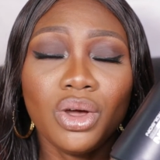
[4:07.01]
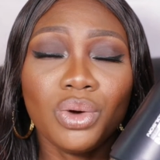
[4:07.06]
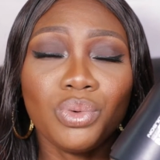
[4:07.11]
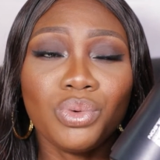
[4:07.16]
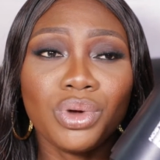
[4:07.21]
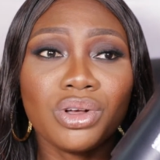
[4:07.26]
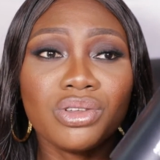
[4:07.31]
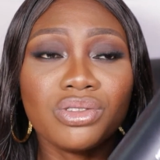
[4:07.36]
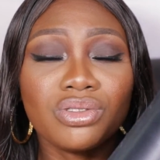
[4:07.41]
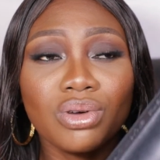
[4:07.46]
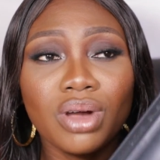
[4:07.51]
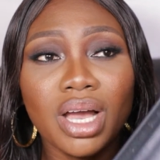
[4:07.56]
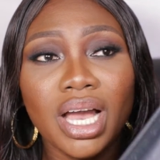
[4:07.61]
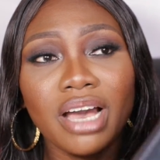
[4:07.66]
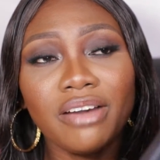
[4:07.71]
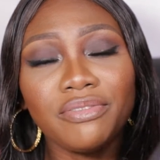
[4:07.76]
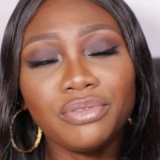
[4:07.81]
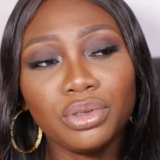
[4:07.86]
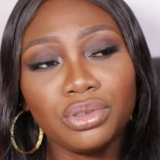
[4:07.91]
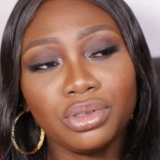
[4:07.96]
We also
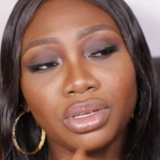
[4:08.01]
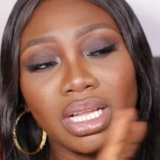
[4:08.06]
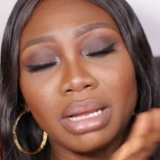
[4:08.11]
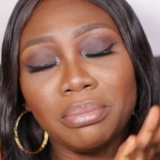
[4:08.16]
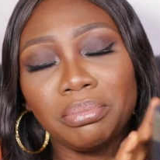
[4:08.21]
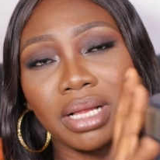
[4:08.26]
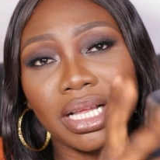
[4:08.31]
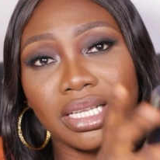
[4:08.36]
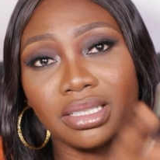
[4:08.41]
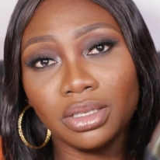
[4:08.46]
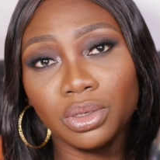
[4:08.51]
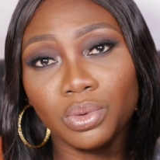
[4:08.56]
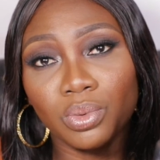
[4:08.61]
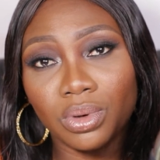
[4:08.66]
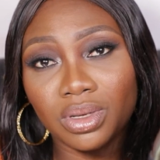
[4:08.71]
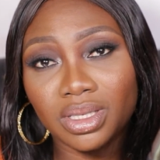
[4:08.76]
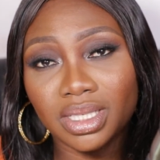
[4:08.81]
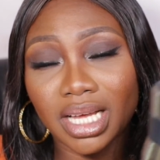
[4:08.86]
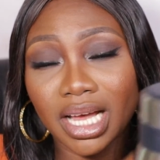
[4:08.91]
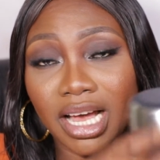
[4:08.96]
have those other plastic
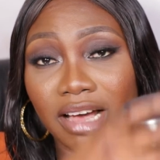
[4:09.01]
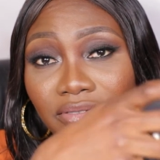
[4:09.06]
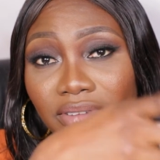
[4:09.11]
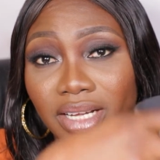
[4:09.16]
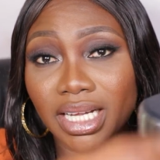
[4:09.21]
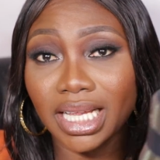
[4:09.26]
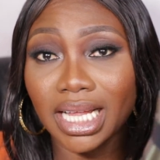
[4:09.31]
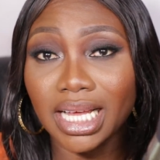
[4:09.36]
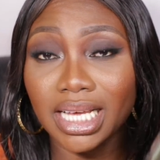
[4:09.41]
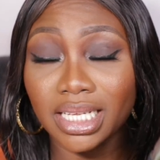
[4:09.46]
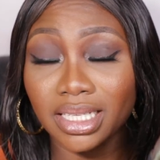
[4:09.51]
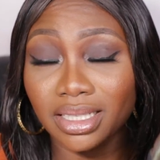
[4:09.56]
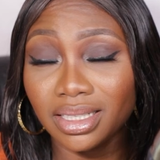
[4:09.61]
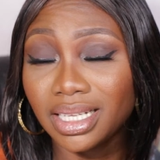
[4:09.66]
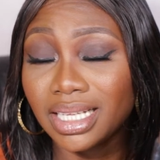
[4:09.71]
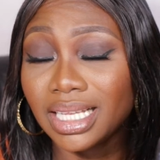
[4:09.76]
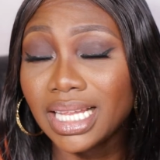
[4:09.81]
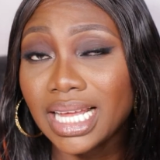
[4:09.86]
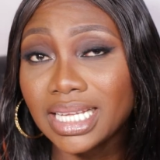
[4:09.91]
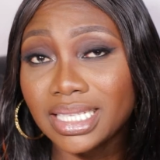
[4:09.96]
ones that have
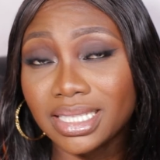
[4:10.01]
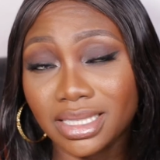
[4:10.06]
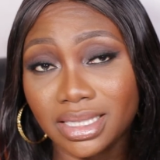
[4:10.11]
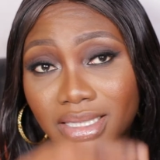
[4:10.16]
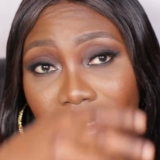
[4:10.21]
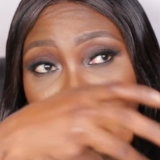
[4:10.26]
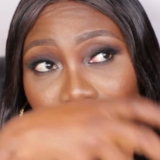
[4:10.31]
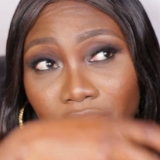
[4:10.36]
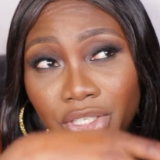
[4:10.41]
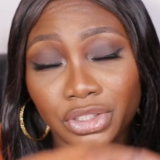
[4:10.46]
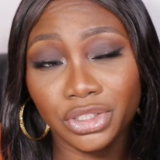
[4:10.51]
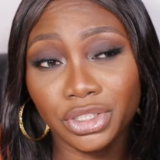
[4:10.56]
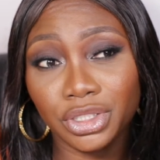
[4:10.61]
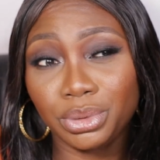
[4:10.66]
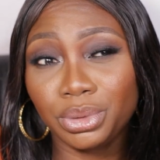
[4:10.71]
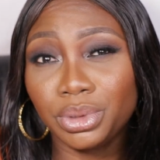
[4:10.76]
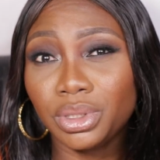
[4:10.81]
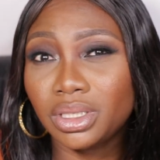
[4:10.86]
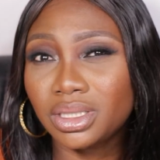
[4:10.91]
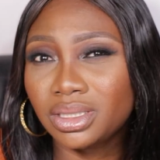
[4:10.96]
glass
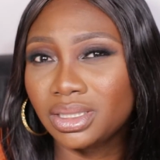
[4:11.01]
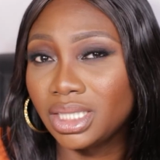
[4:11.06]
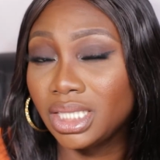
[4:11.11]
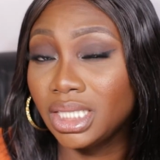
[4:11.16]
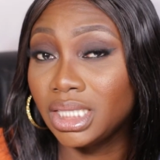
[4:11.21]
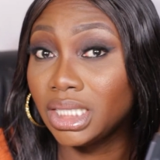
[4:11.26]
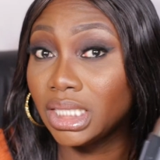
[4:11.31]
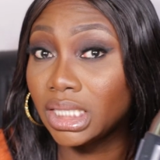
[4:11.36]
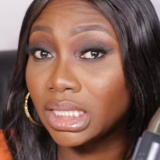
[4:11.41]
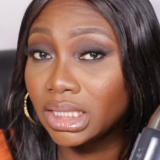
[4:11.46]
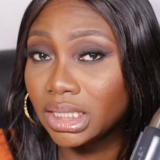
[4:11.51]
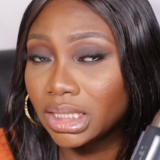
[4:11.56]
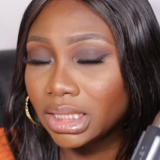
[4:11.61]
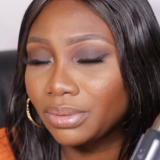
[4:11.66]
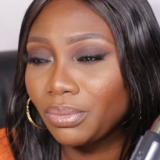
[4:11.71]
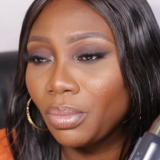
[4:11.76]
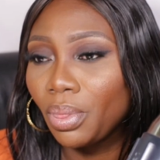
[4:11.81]
interiors in it,